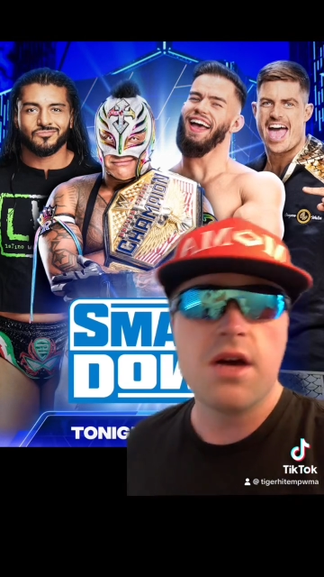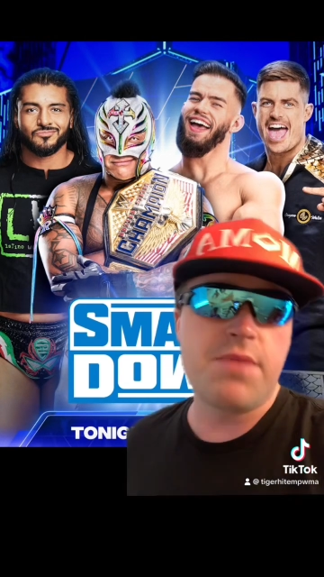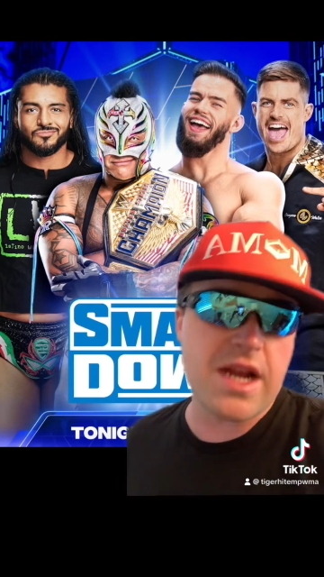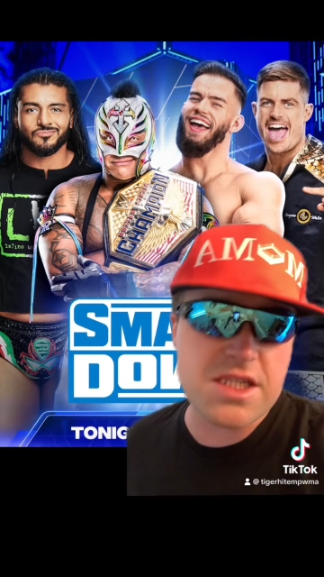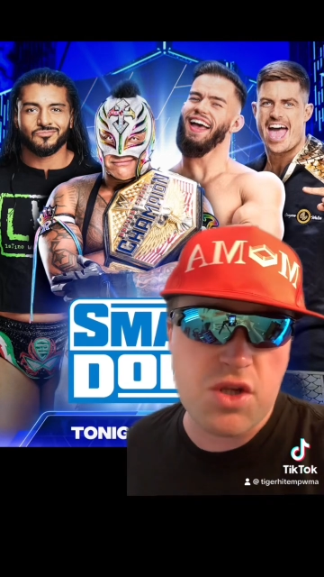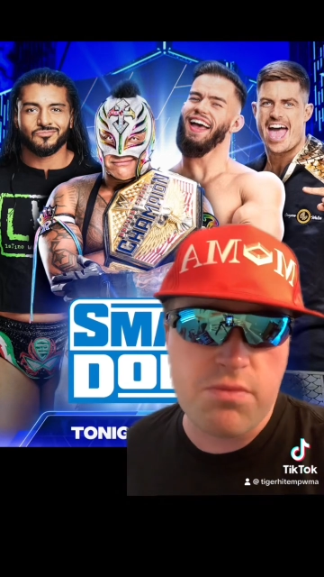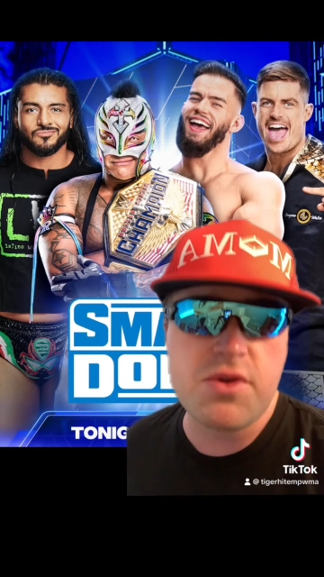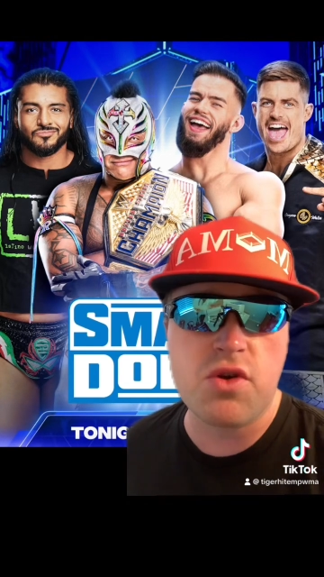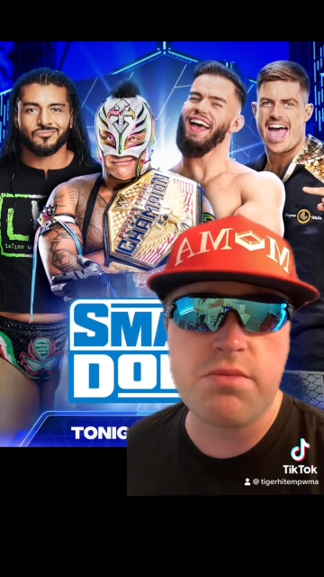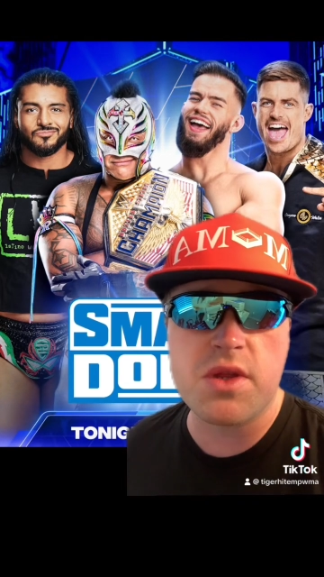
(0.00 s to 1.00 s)
Speaker 1: But I still
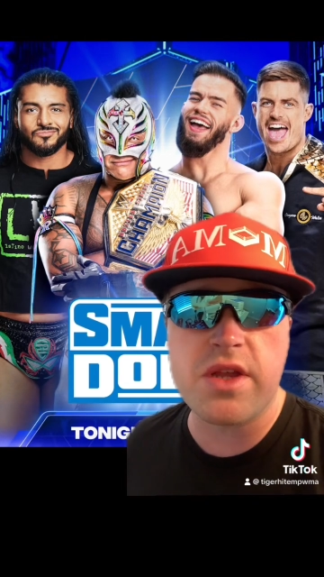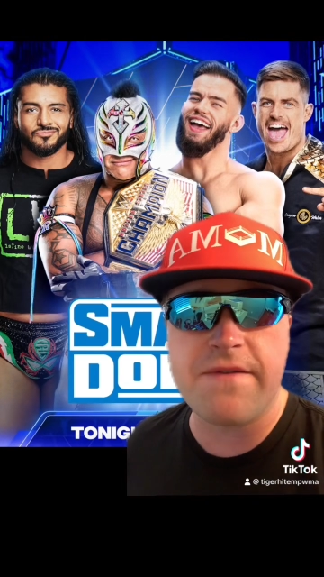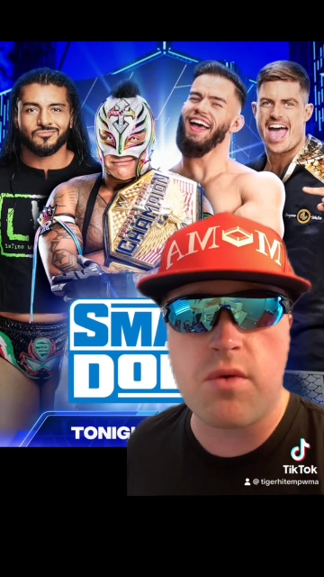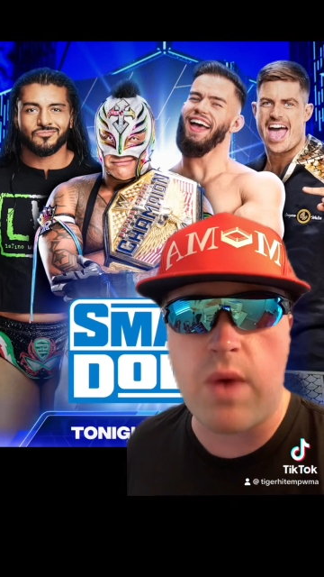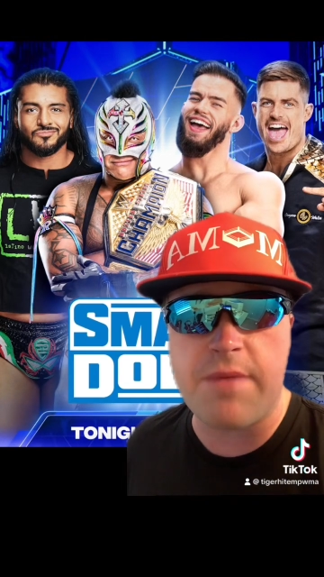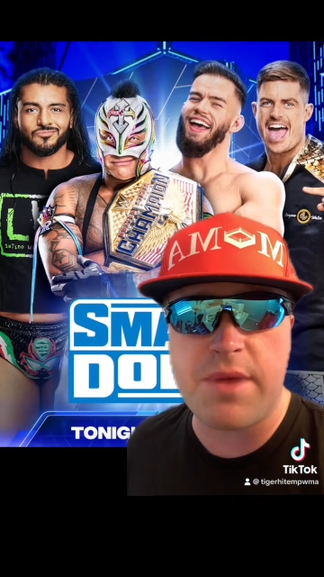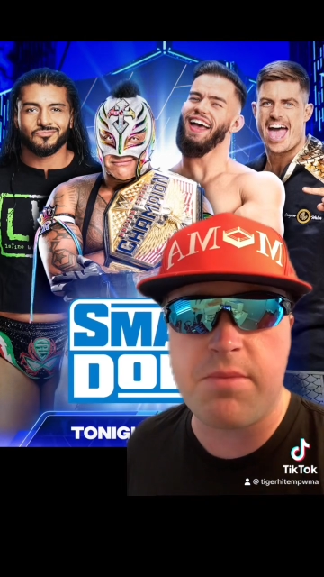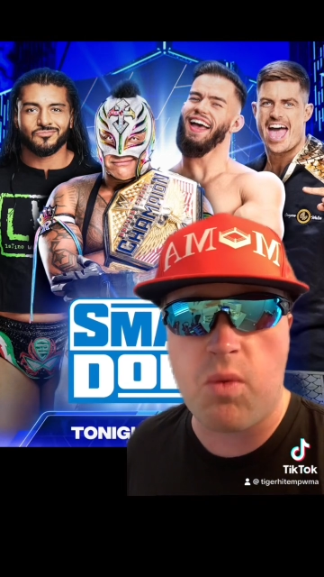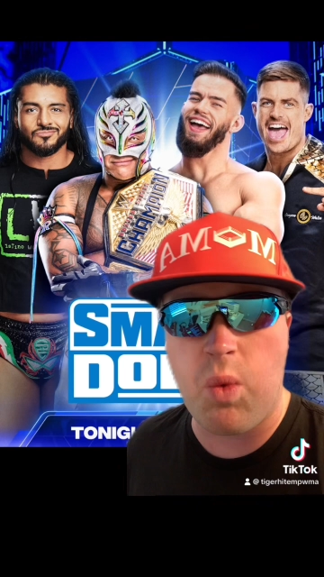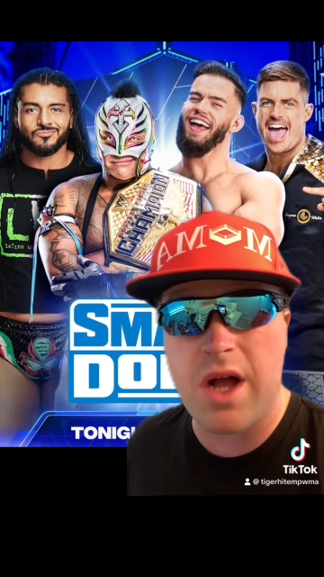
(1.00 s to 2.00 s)
do believe the right
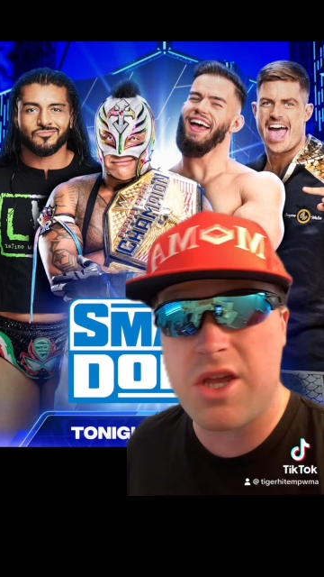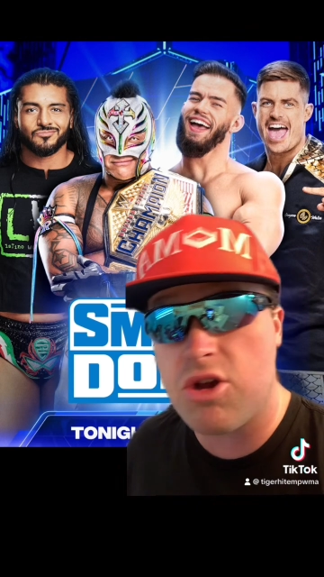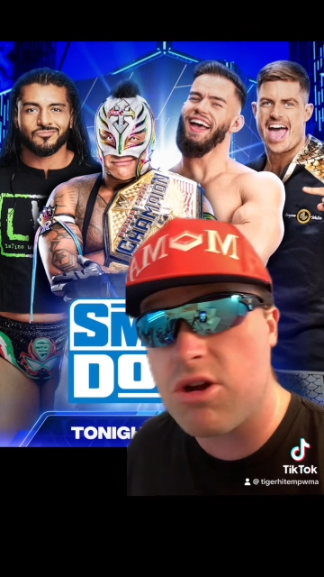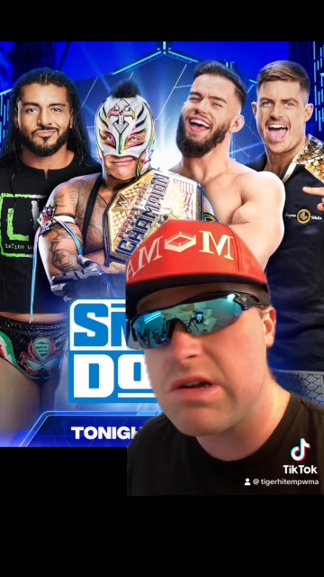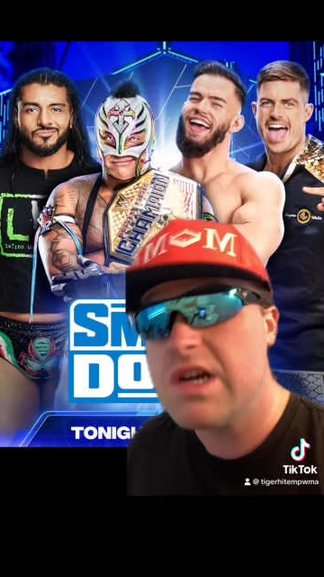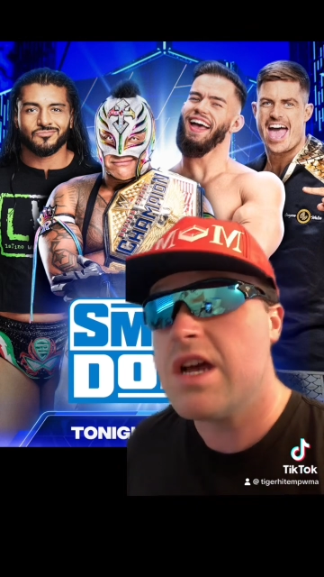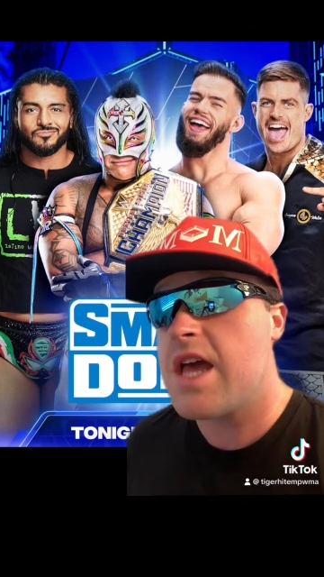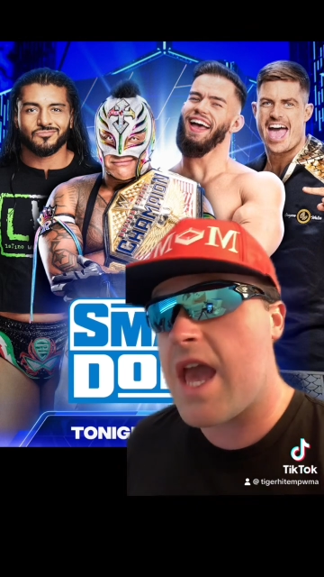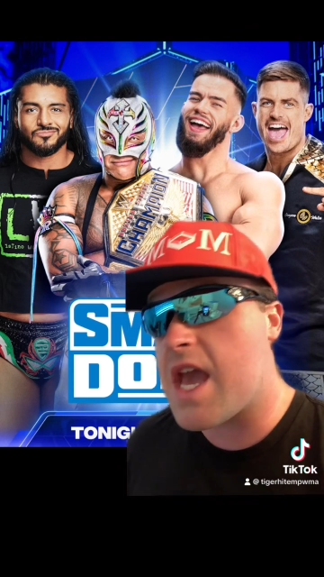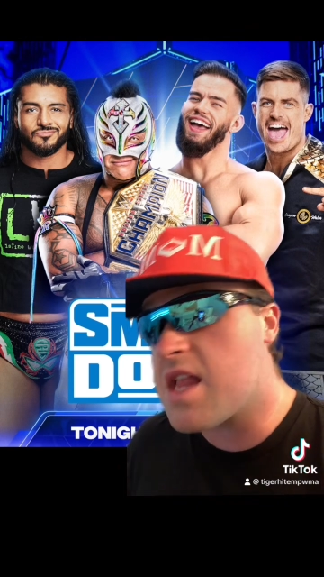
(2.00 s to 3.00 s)
people won here,
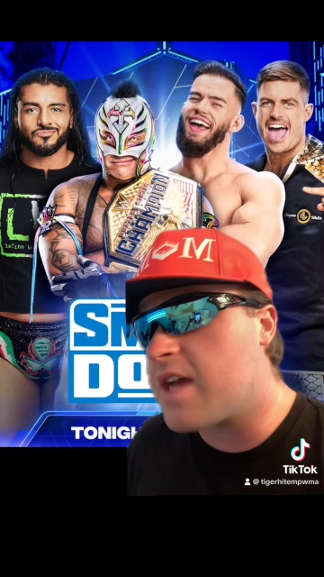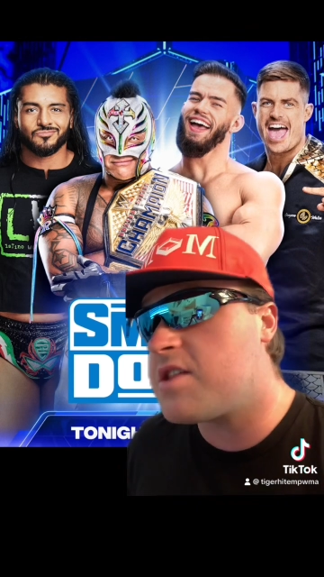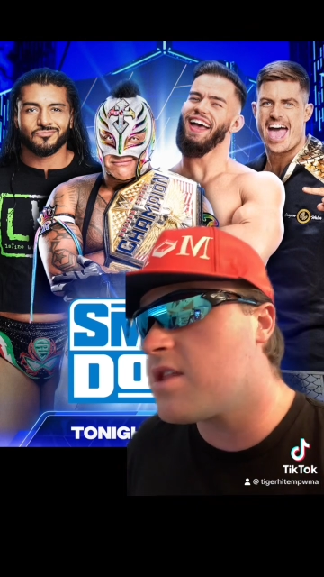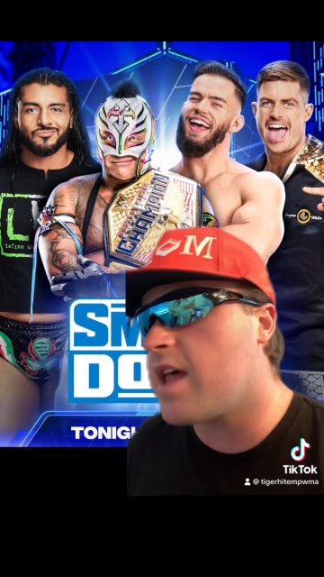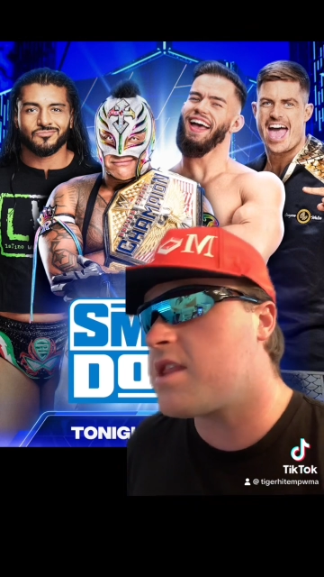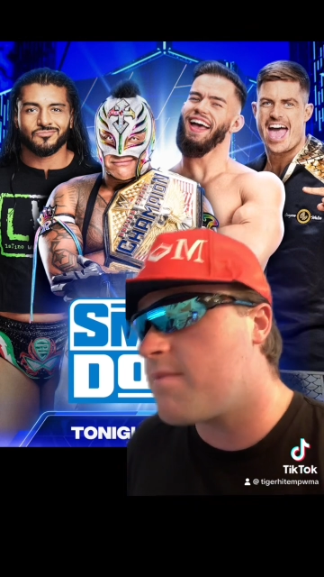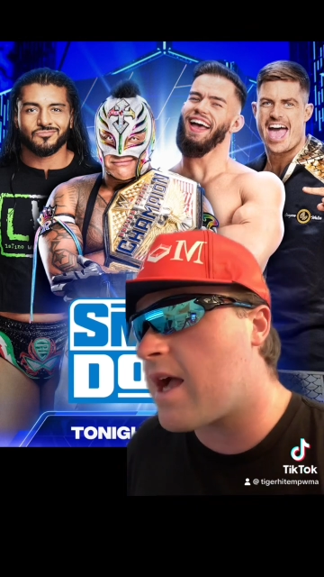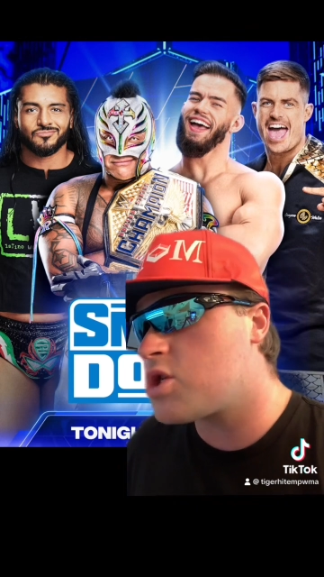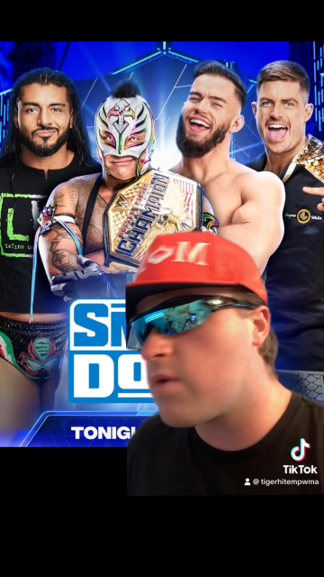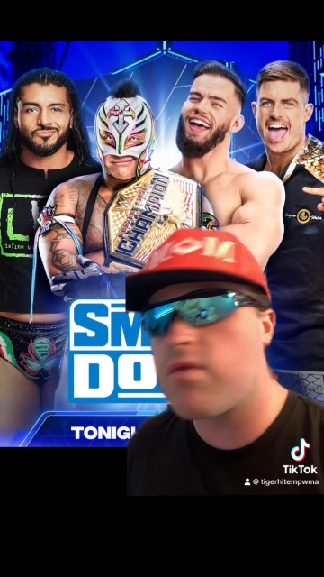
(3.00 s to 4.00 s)
and I did like the
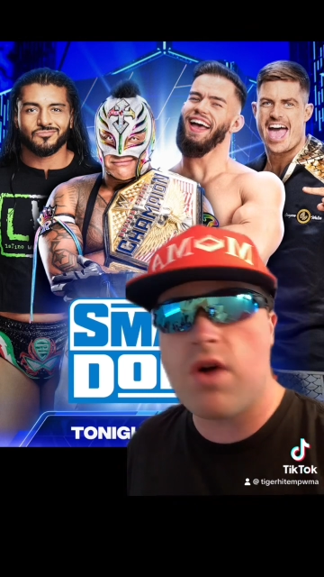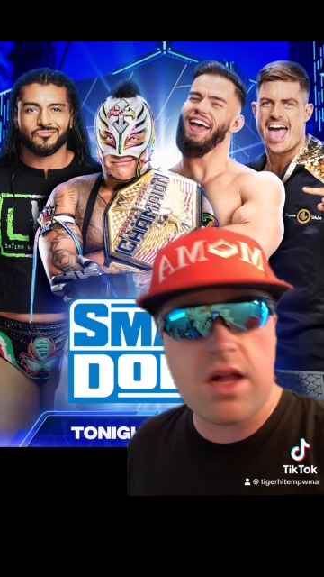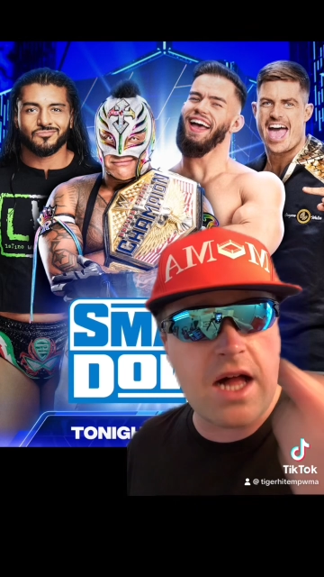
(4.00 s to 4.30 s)
match overall.